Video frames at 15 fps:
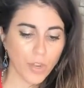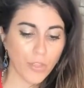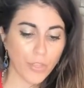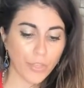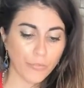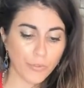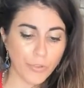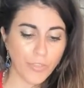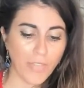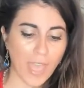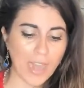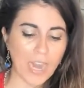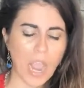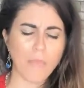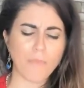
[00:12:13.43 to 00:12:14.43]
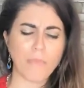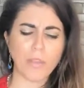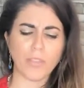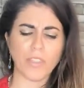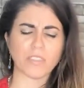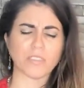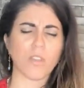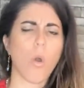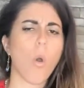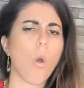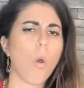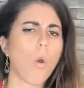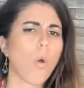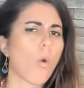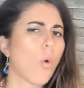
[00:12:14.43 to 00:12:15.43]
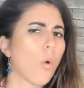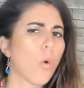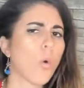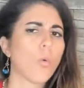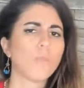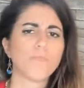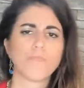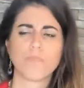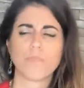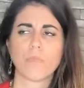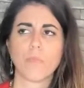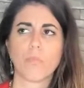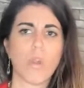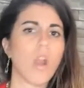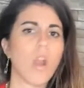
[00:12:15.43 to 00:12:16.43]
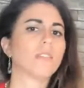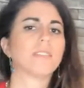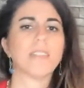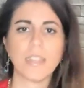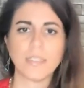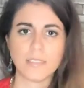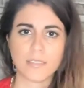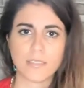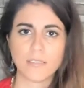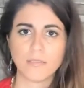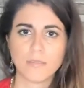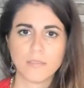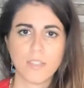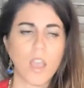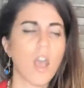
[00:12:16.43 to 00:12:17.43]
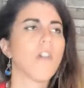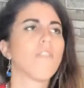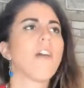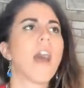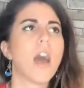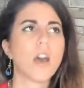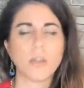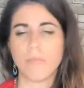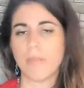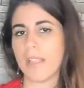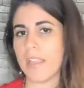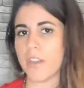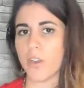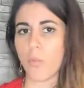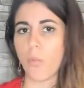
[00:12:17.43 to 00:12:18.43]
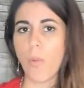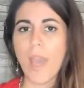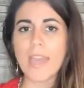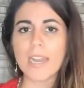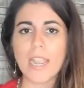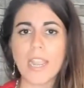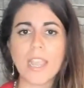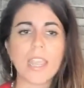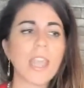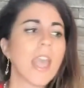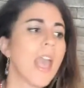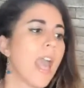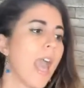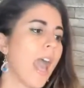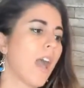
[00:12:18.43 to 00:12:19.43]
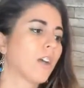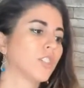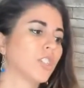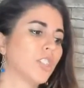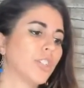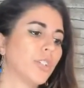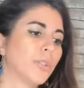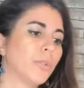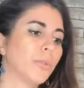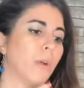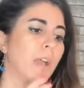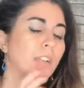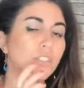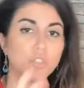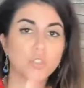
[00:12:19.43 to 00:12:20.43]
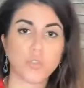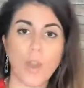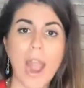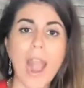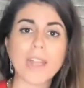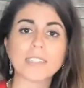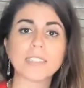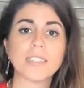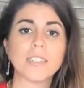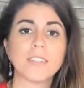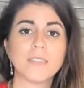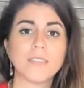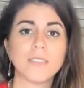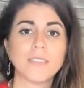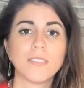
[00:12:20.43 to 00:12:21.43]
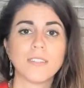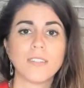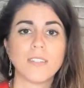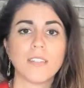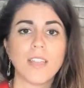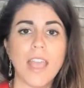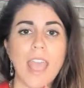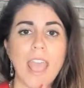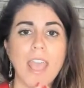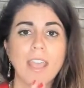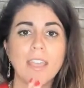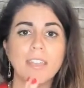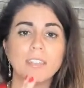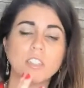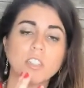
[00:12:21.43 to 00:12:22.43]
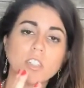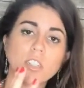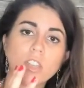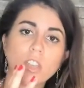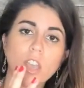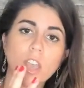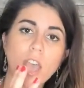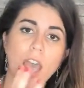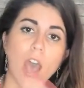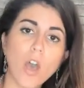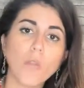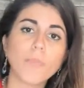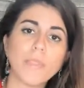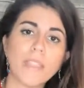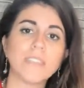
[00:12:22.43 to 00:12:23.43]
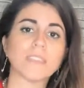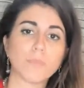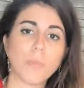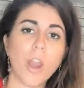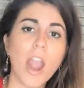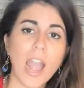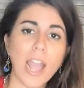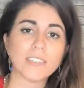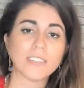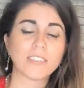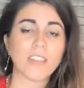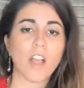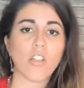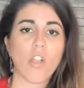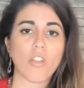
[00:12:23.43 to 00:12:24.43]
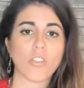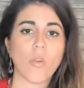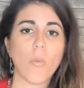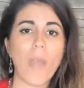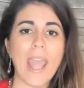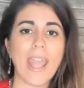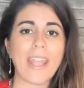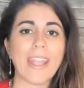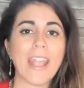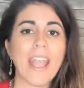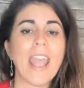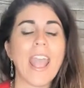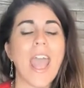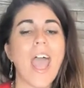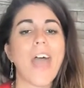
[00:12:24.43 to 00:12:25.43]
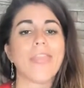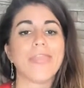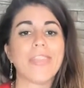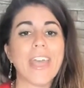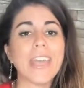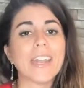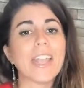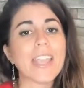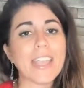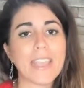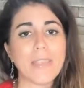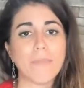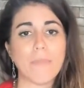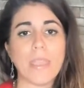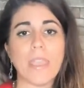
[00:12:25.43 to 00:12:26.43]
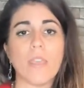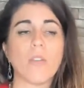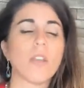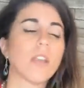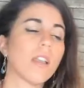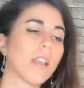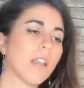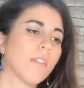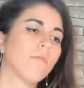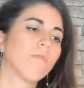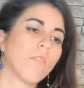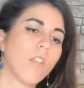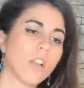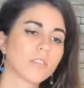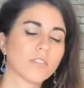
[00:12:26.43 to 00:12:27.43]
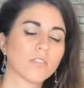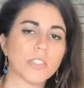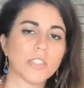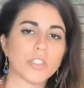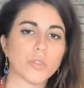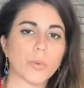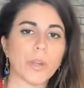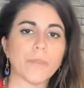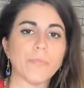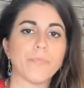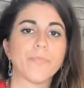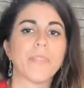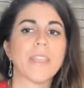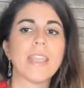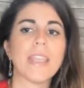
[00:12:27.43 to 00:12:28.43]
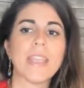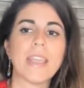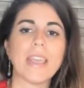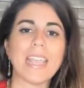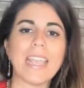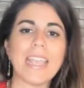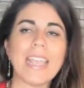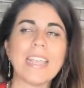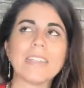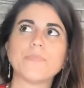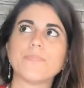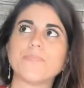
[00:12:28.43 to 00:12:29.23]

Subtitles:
through that, I built this whole process of how to plan your wedding, how to attract and help these brides along the way. And then it hit me, long story short, it